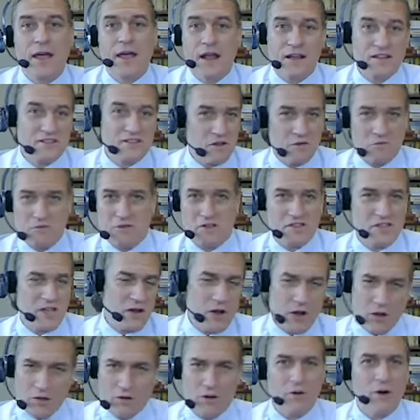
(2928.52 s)
Because they'll say,
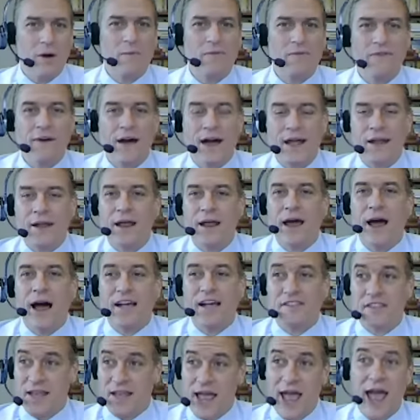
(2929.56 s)
no, I'm fine. I
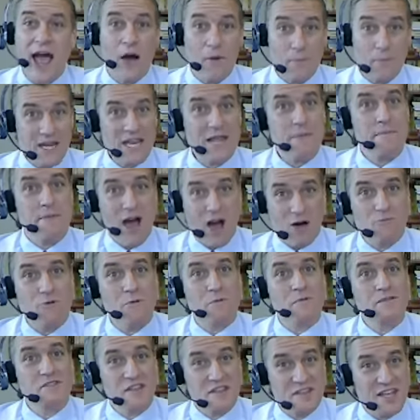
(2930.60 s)
say, how many bowel
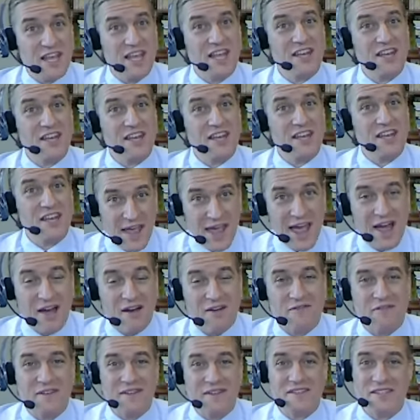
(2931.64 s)
movements a day do you have?
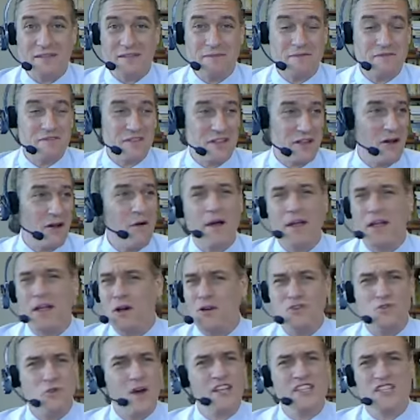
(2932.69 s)
And sometimes they say, oh, I go
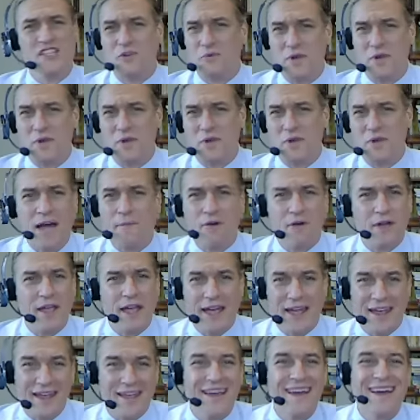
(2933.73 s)
twice a week. I'm
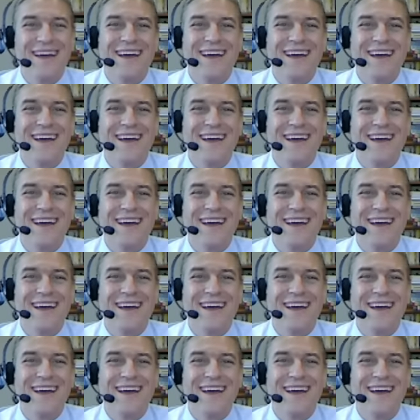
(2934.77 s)
okay.